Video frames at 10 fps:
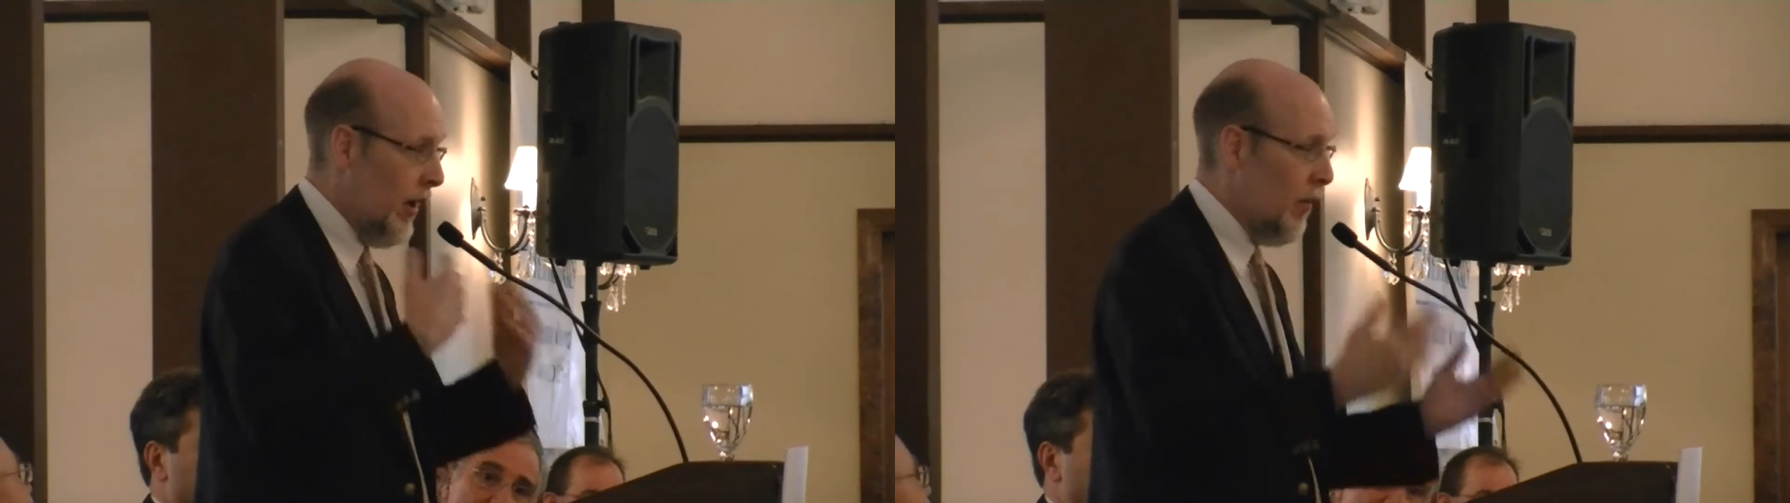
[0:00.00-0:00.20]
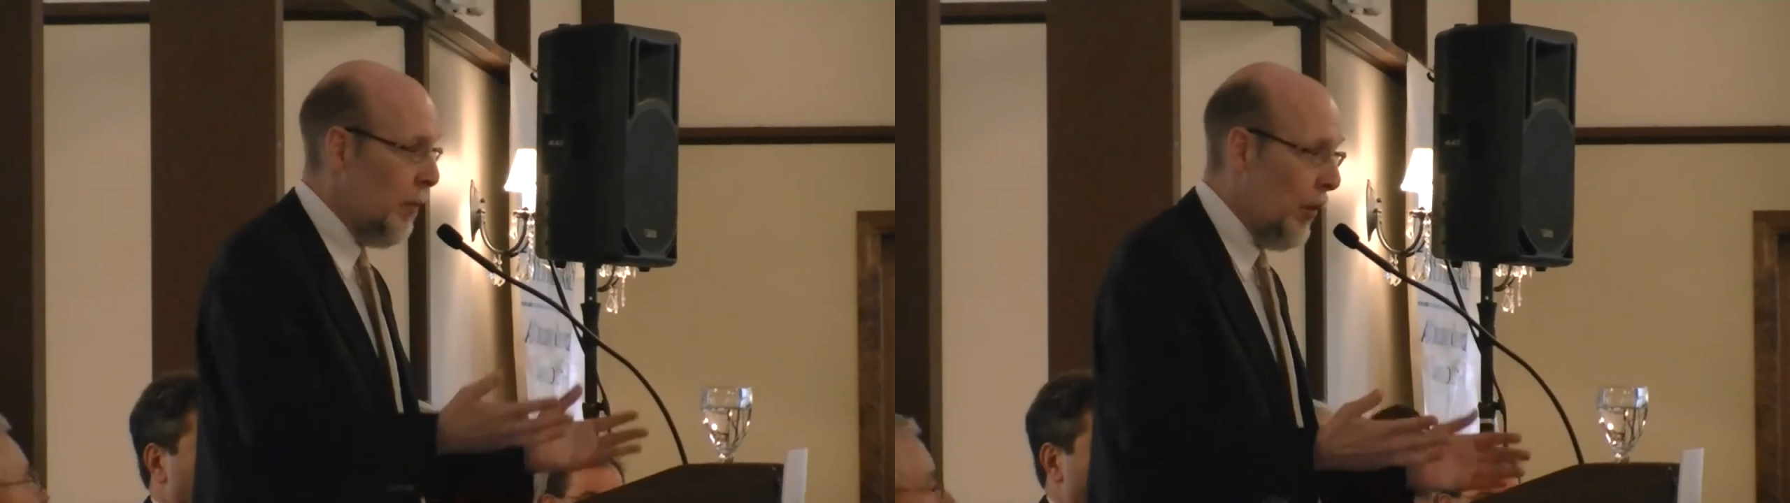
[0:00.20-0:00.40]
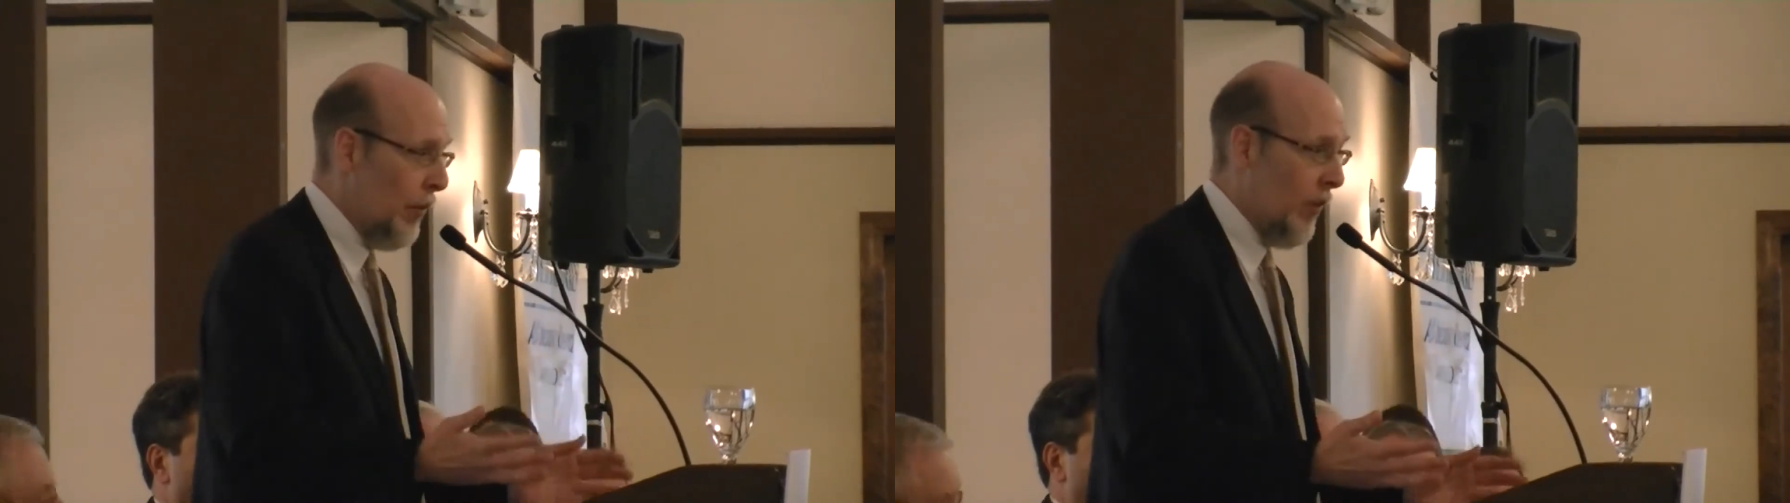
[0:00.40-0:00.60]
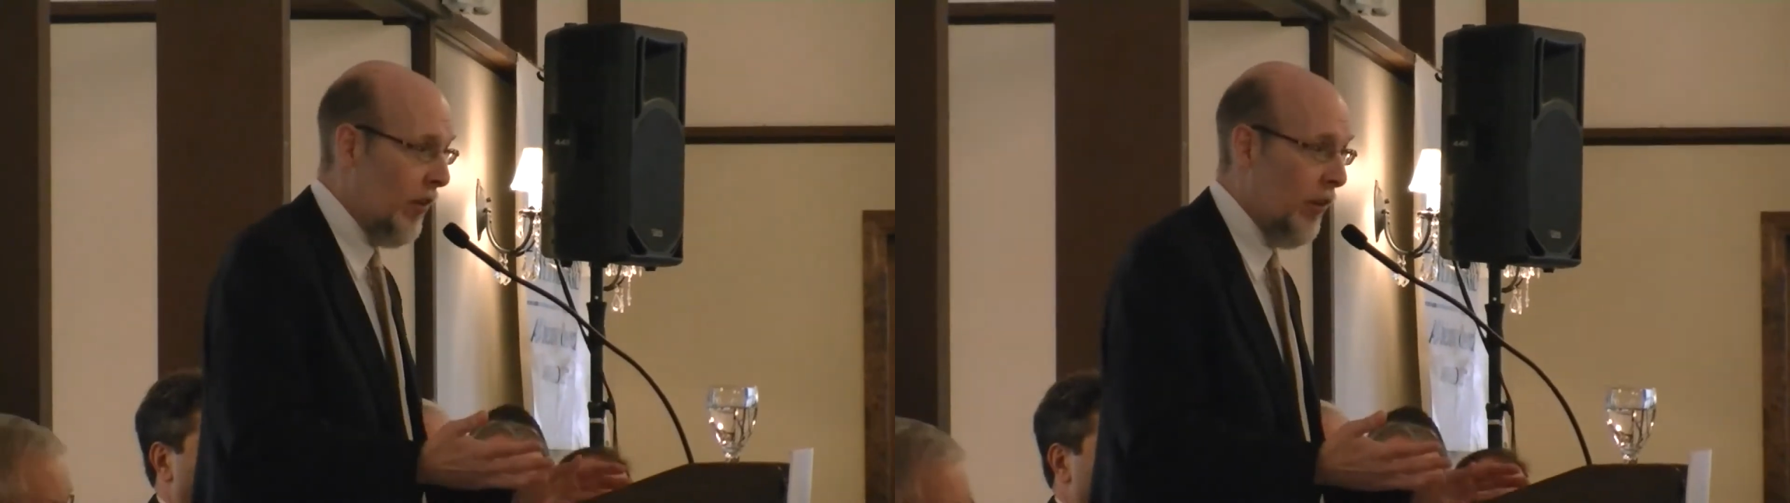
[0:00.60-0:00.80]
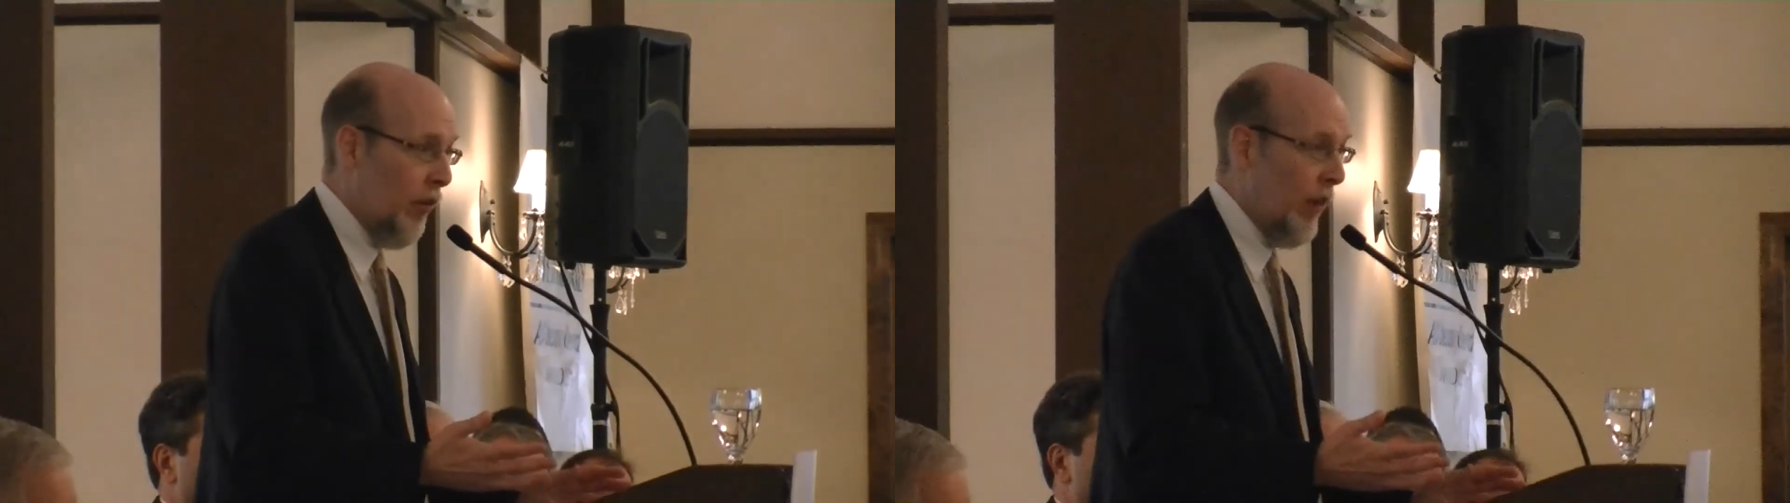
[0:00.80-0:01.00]
improves the
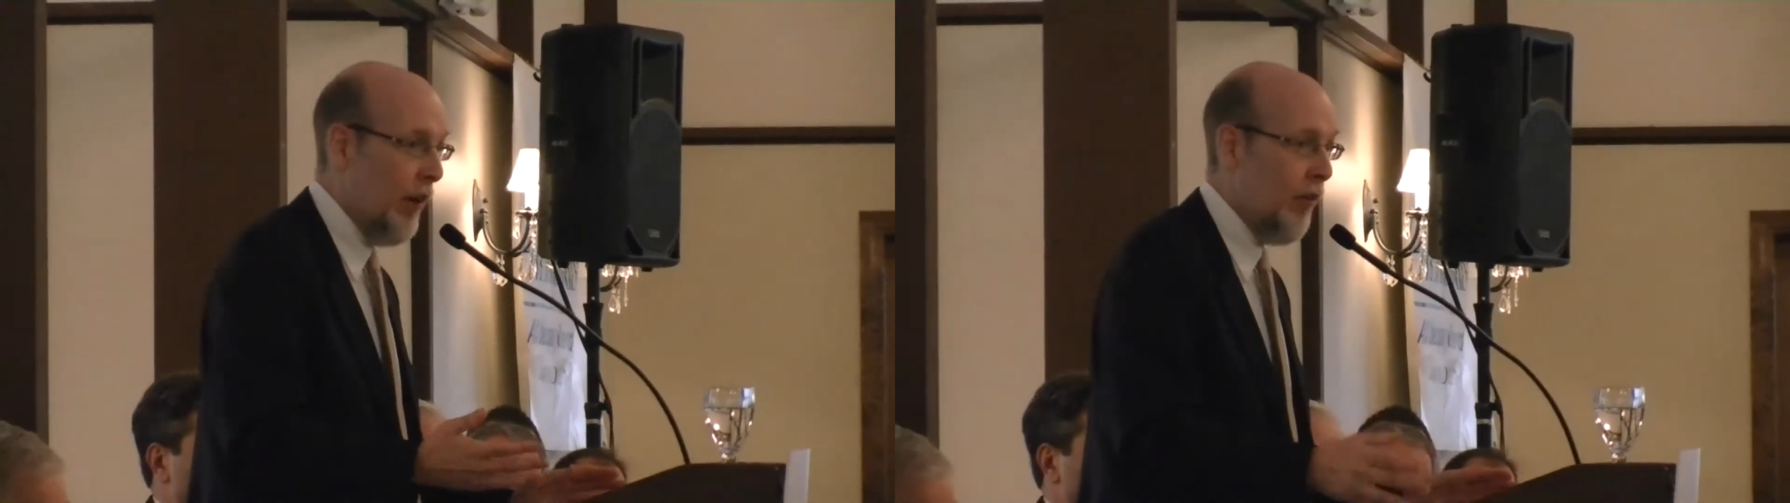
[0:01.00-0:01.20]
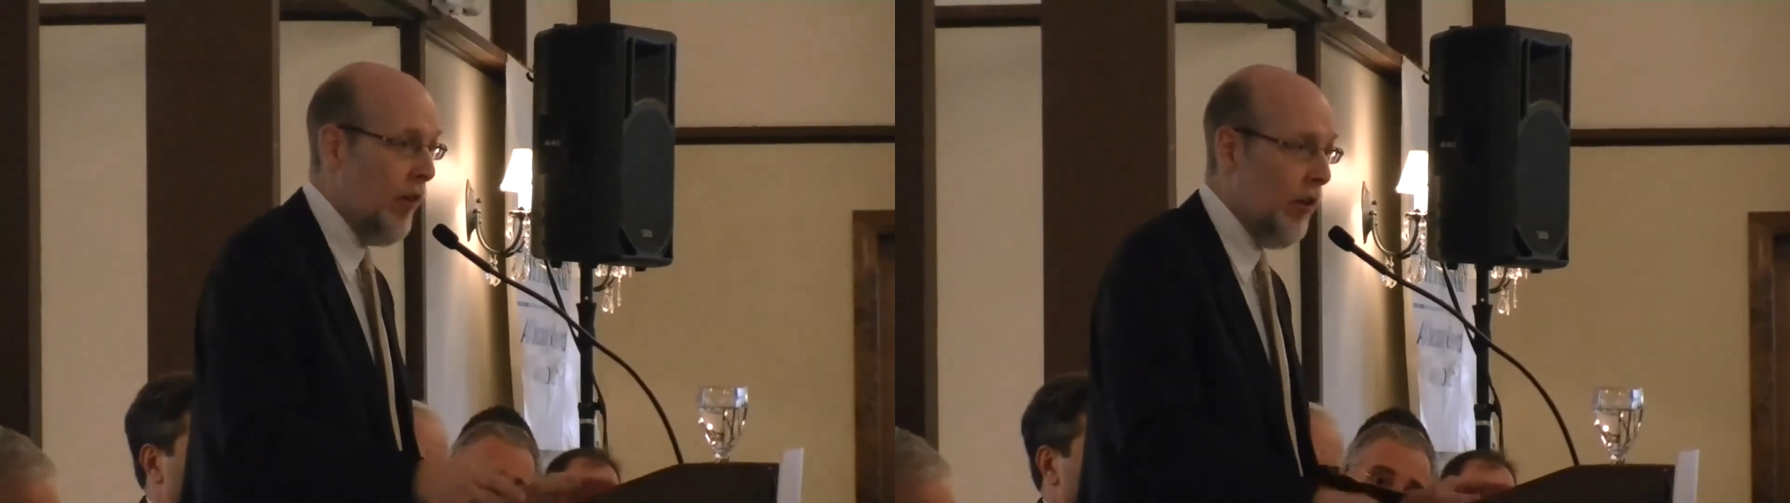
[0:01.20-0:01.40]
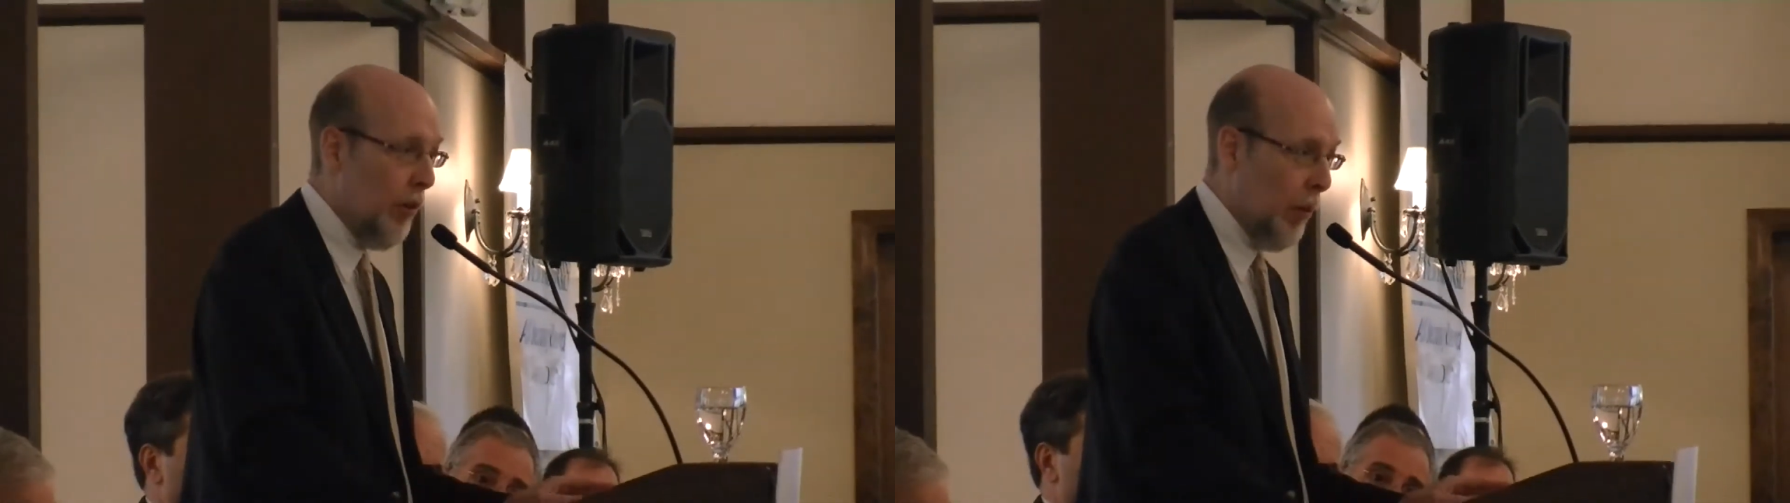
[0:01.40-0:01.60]
situation or